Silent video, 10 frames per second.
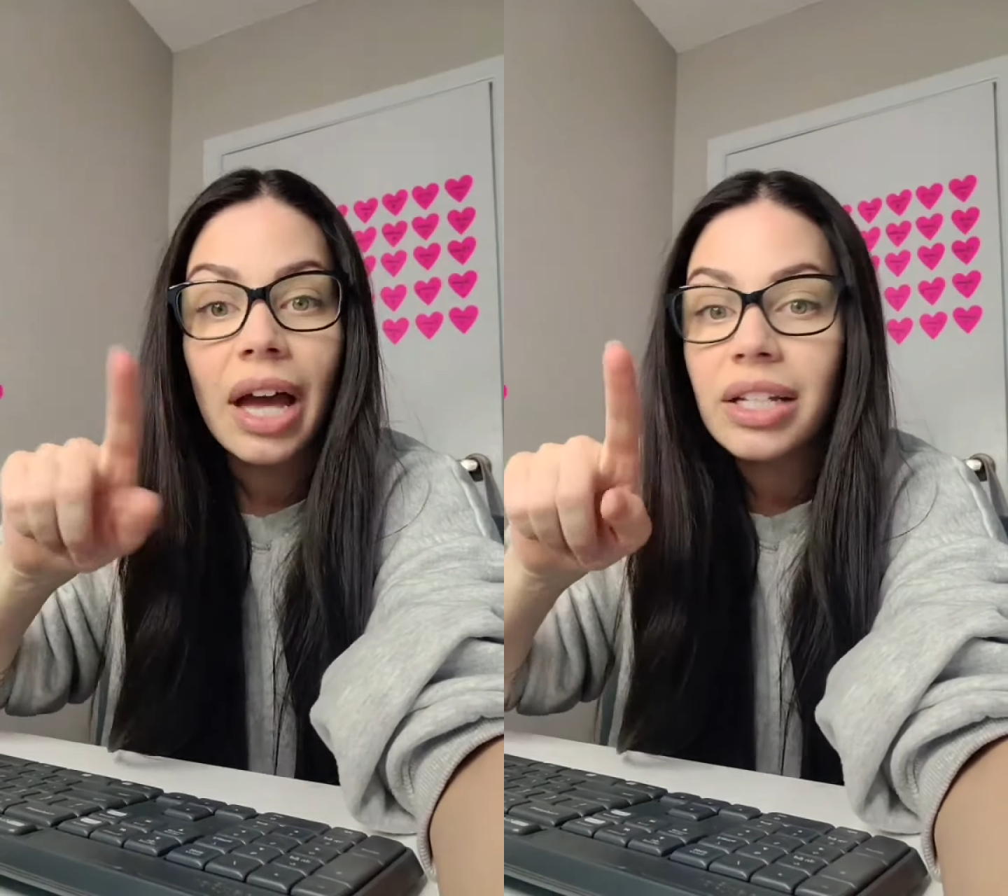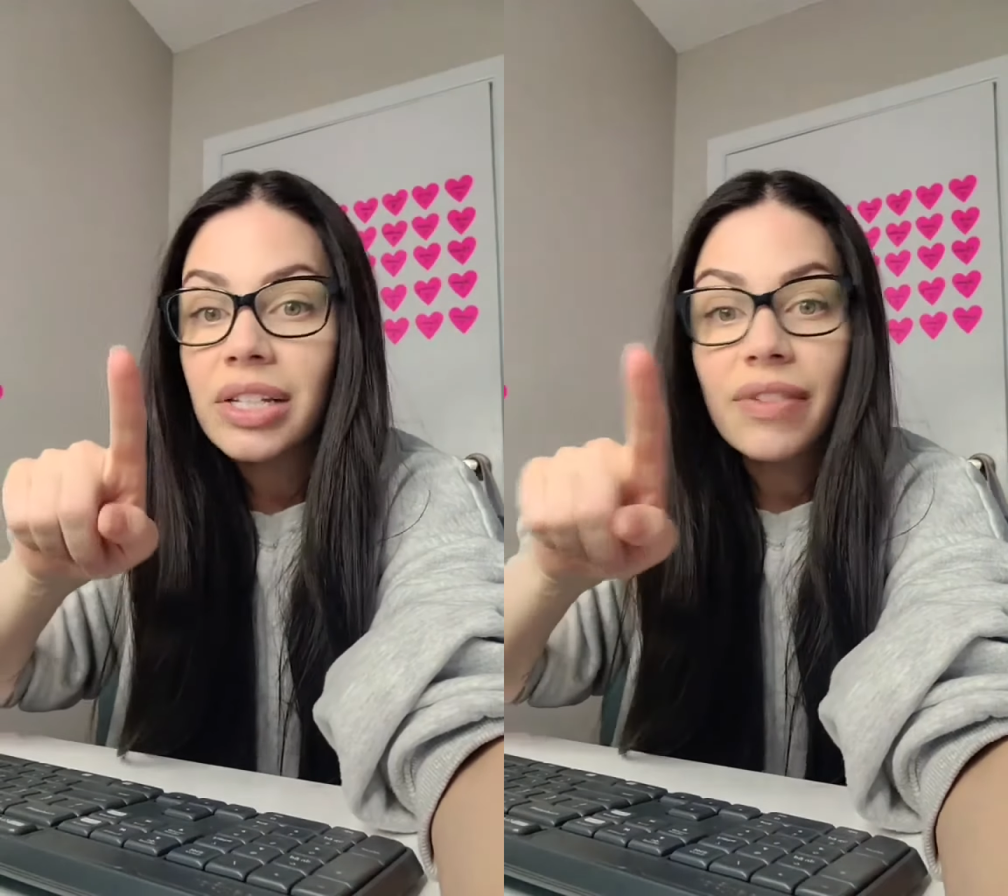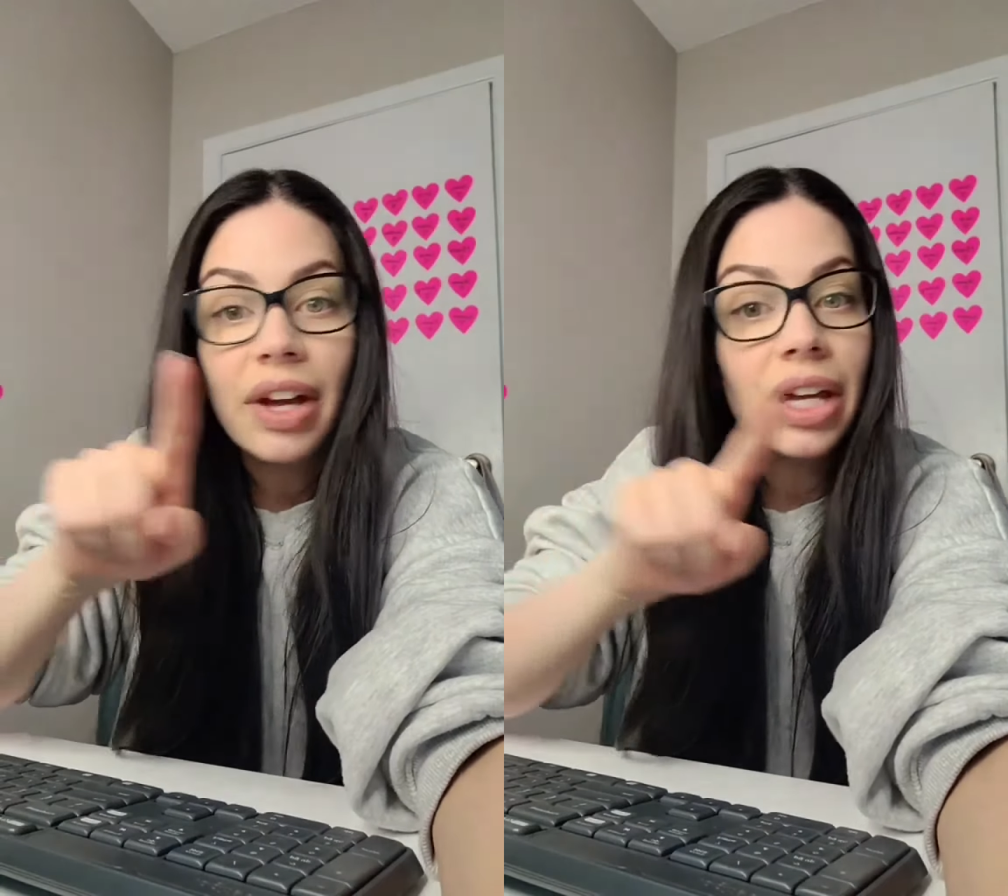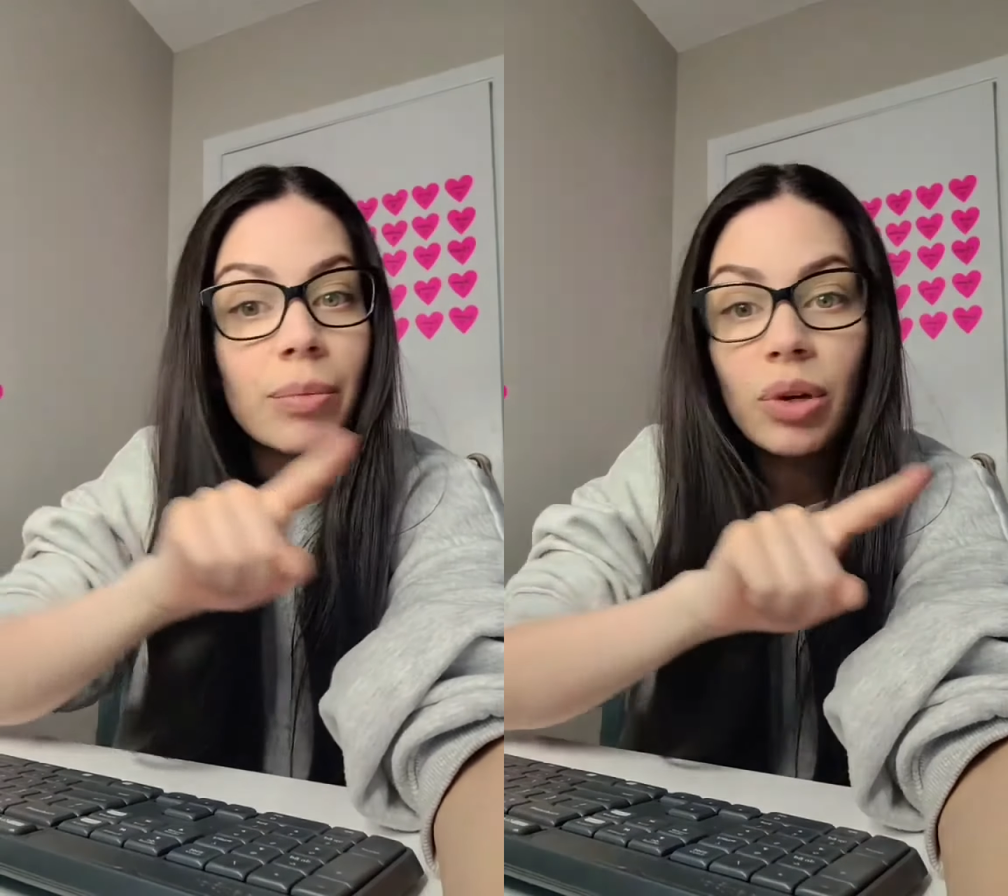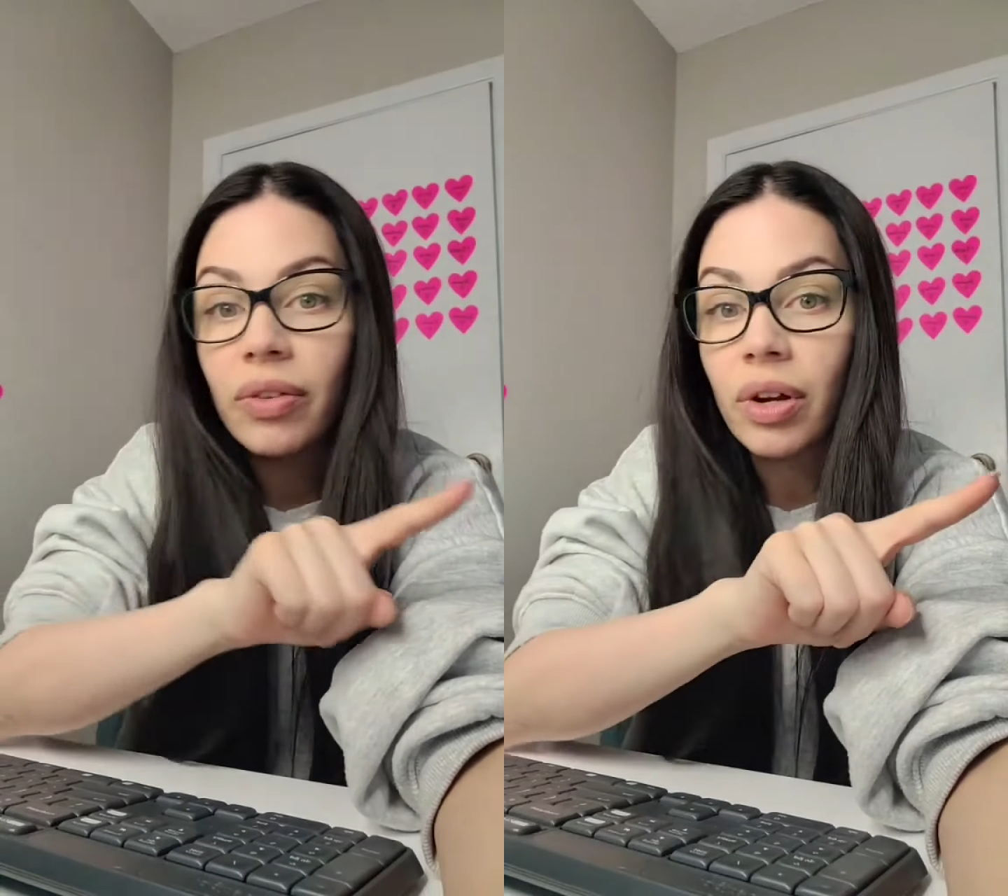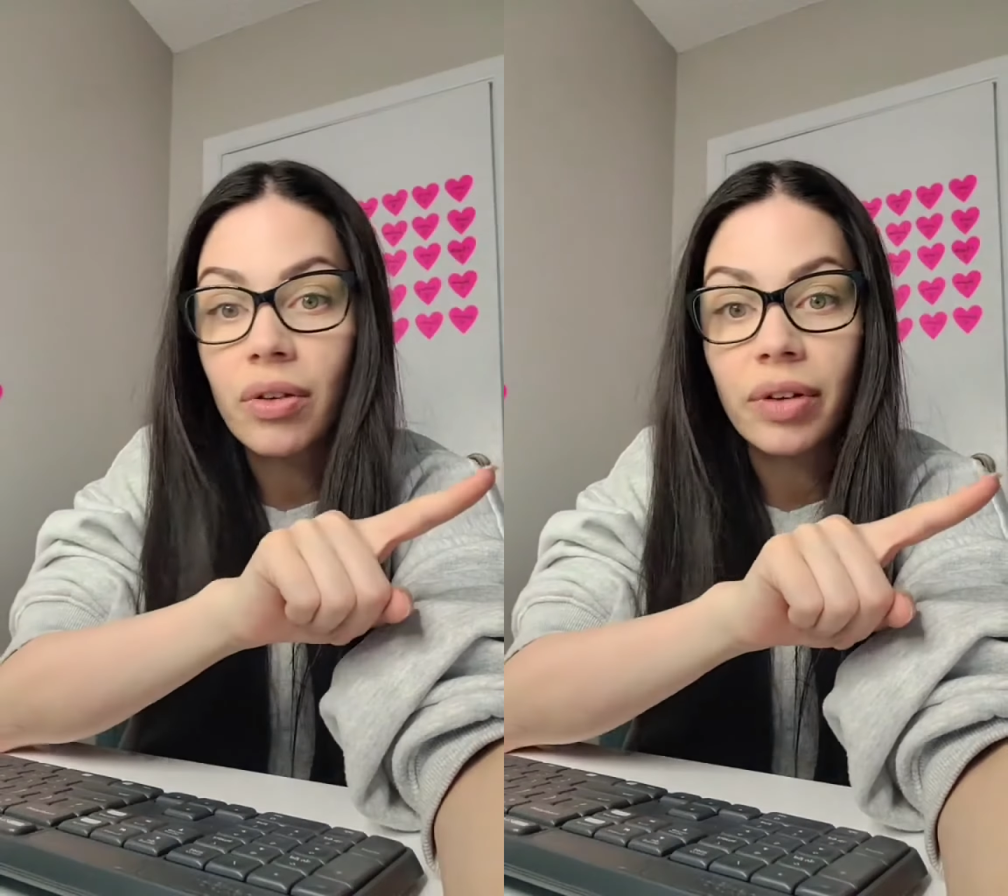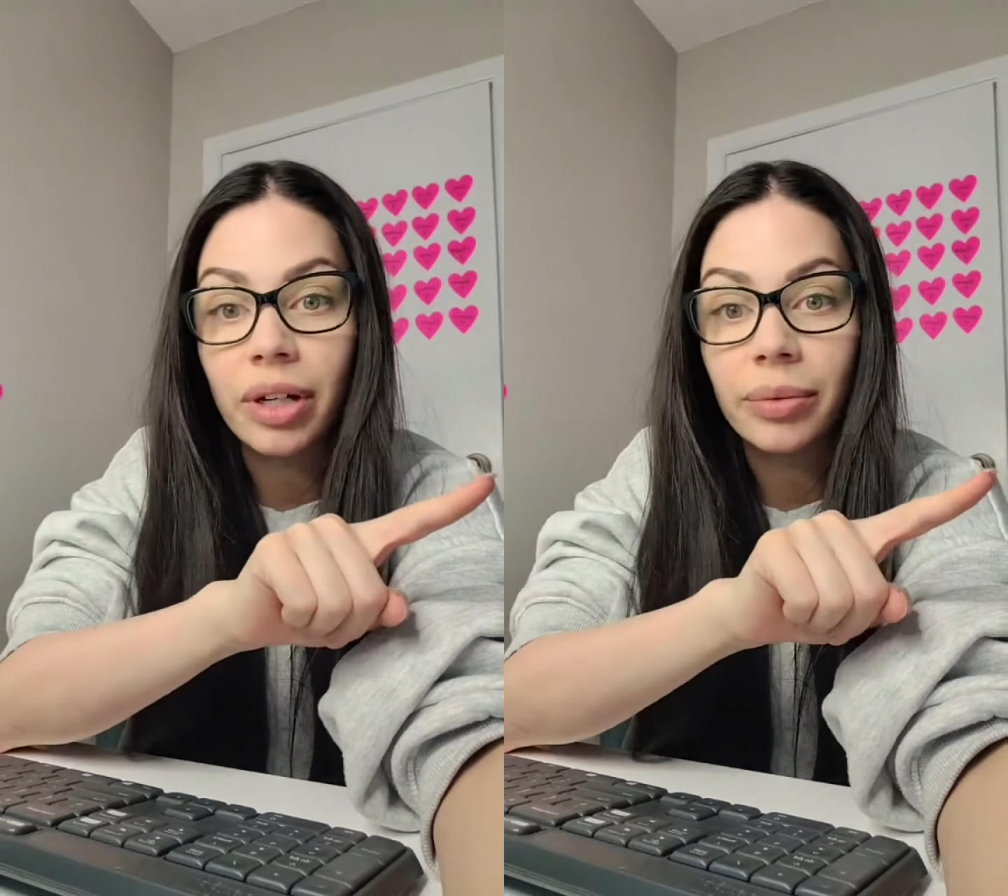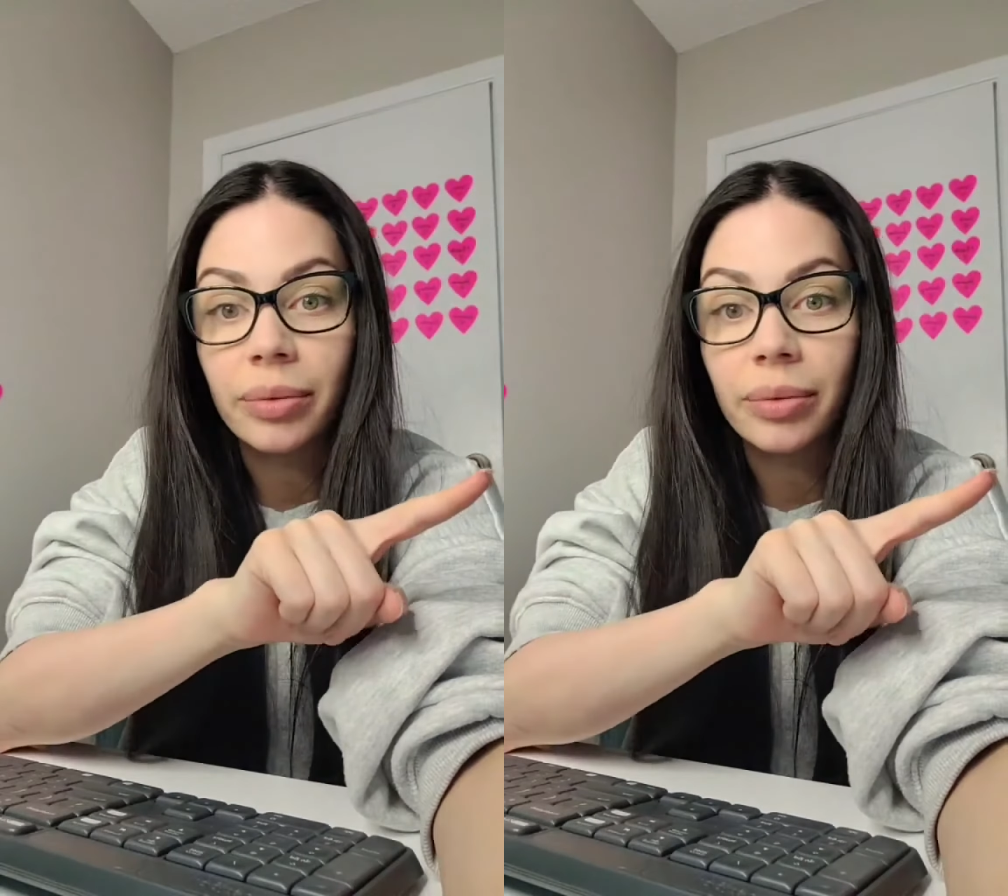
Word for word: I just fucking move it over.